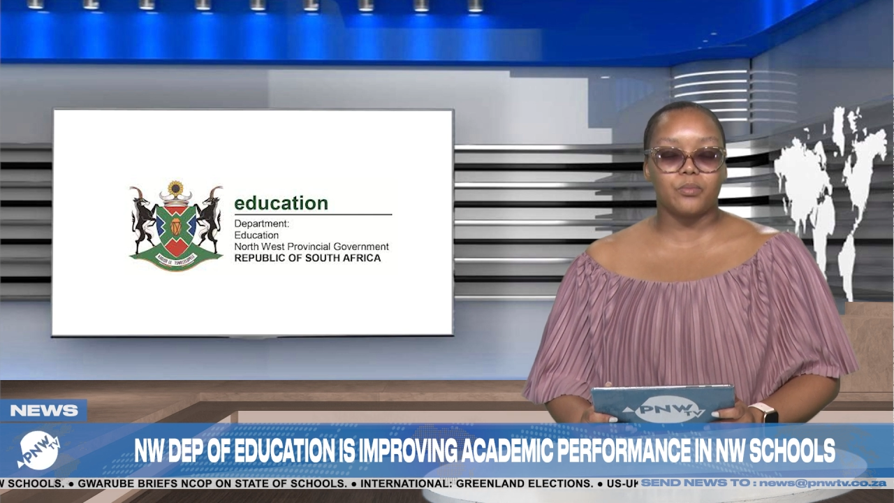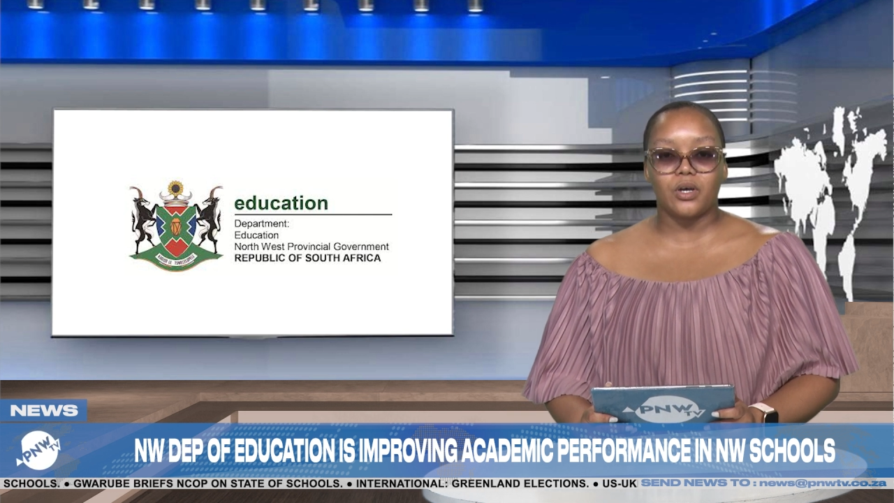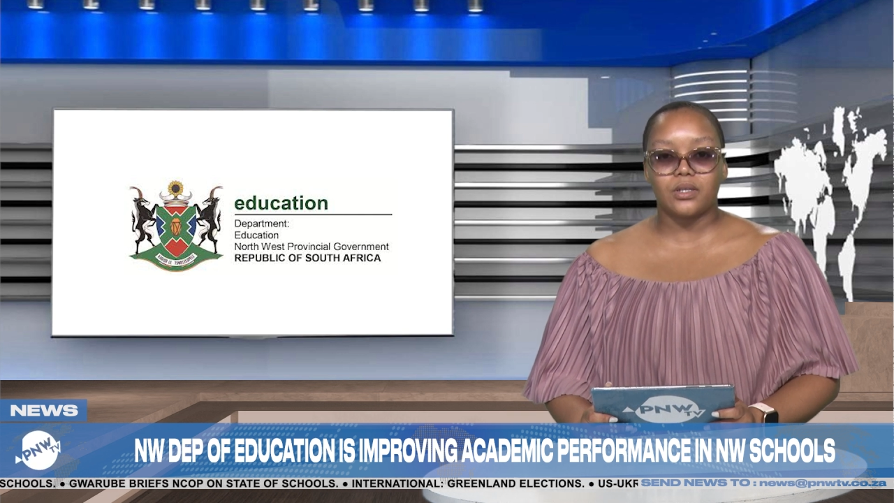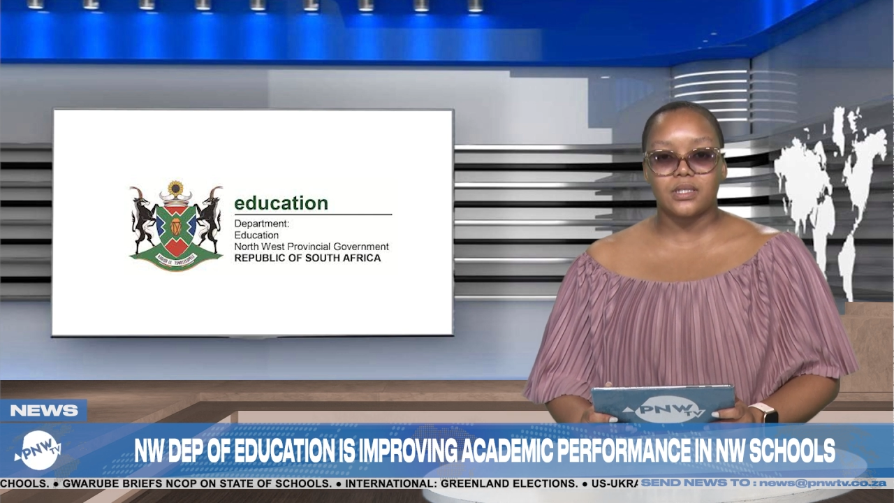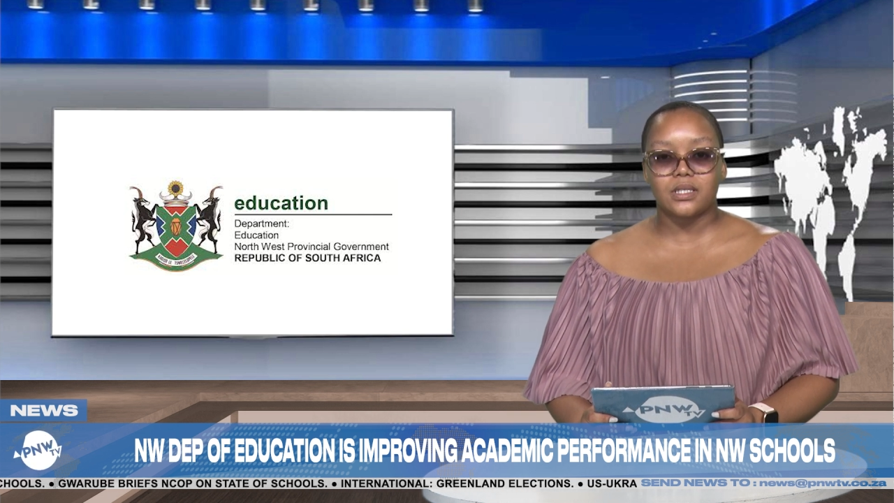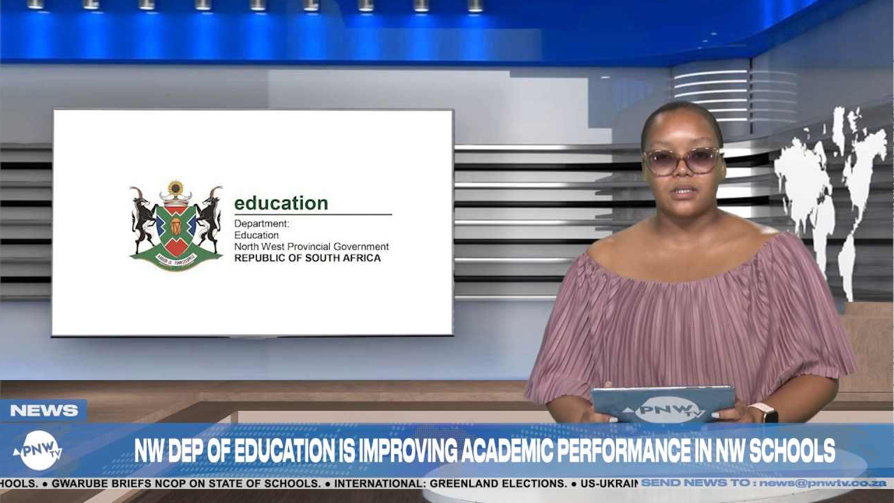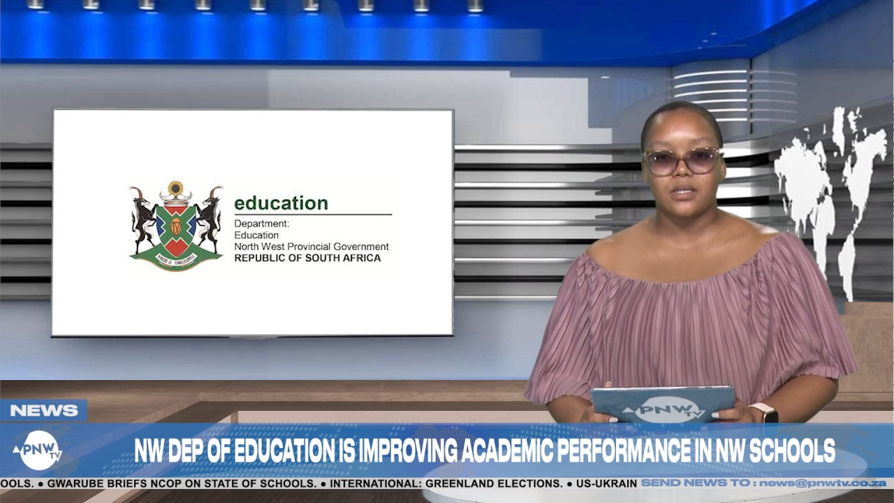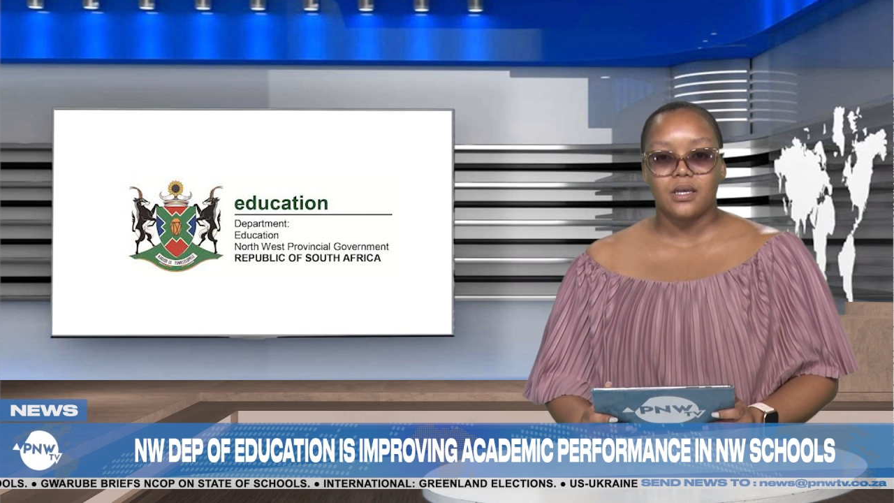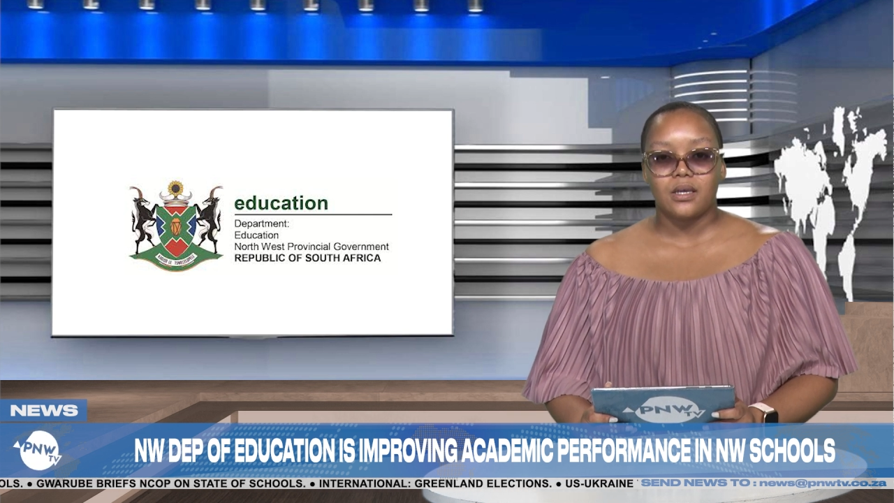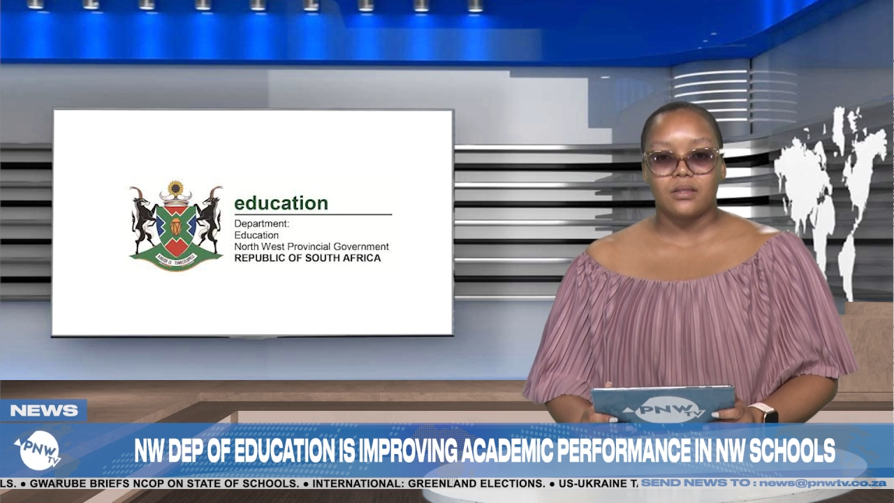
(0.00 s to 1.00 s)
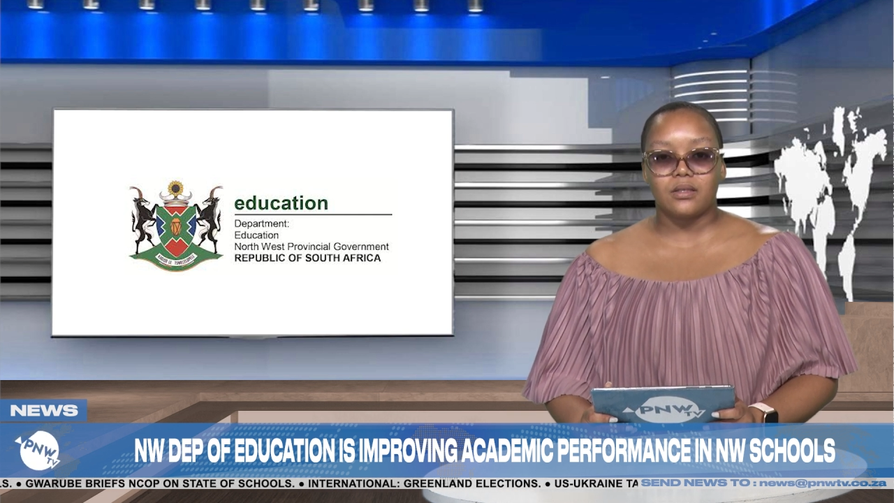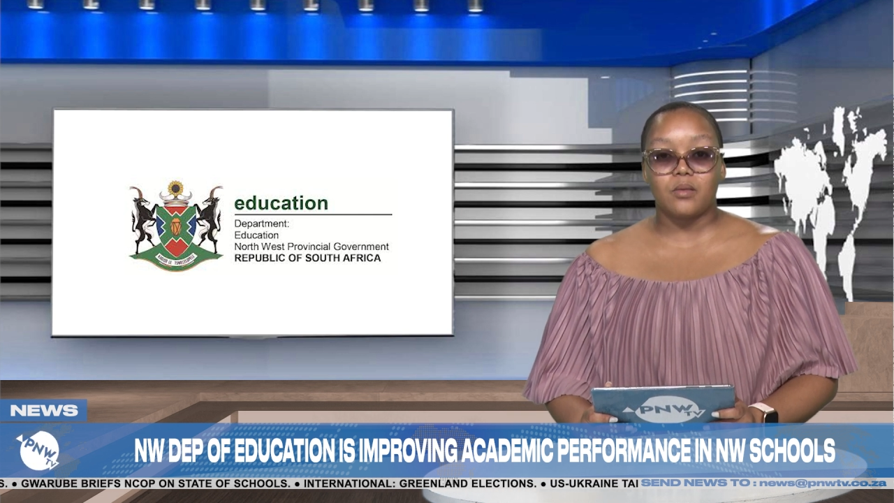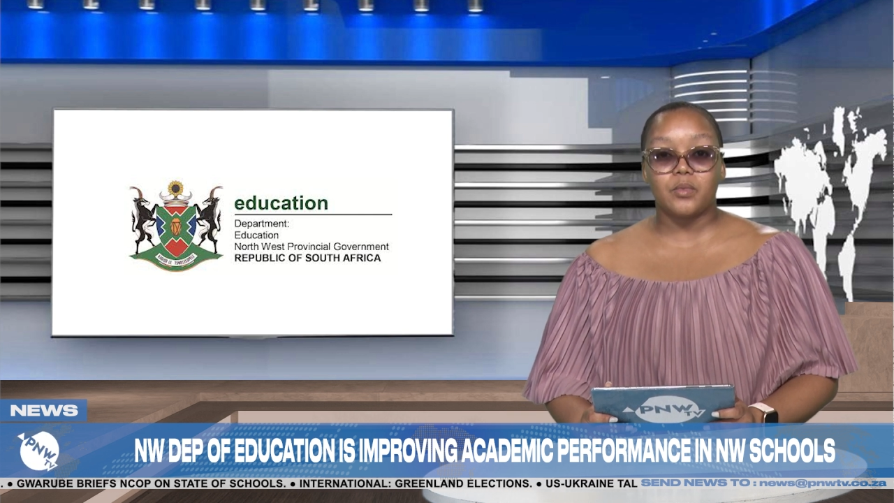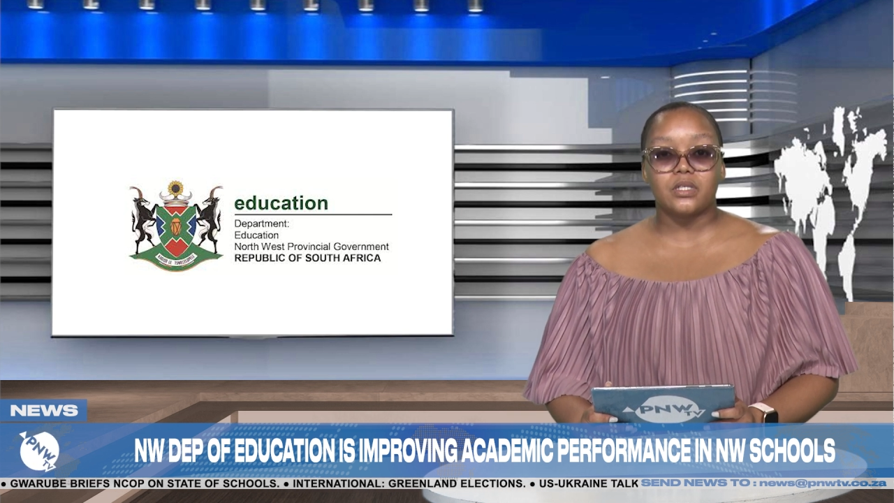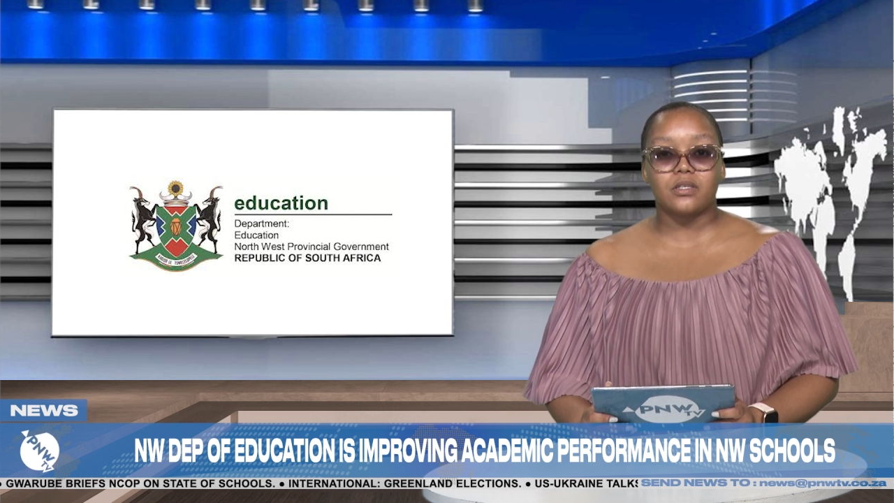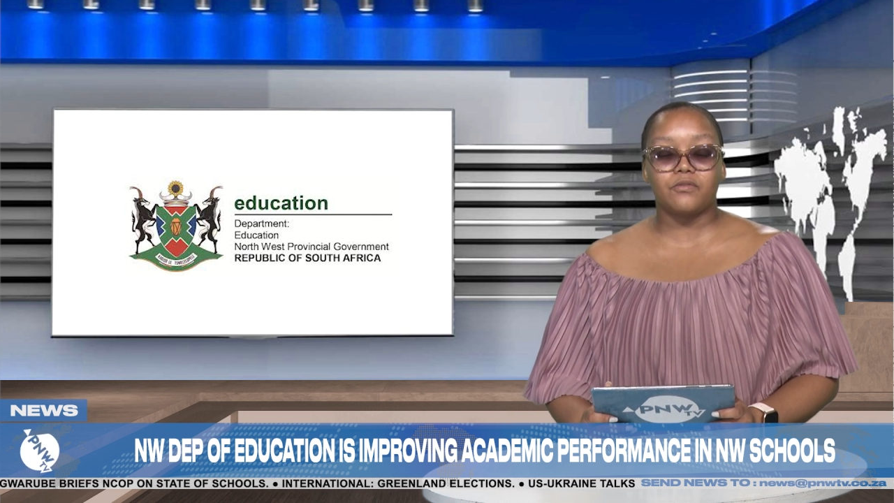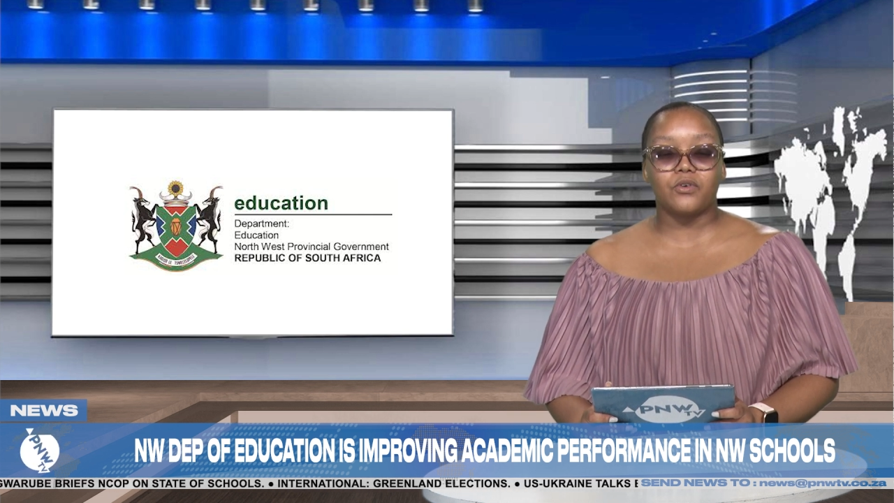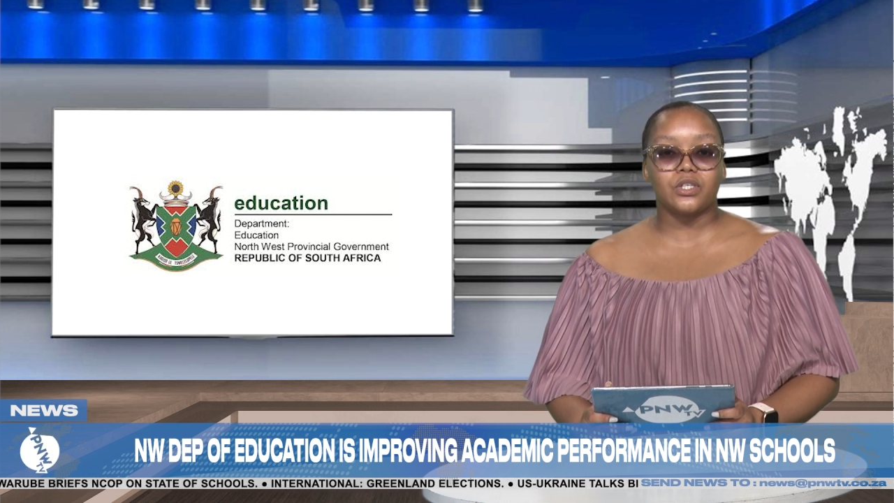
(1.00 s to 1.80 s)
policies. The MEC for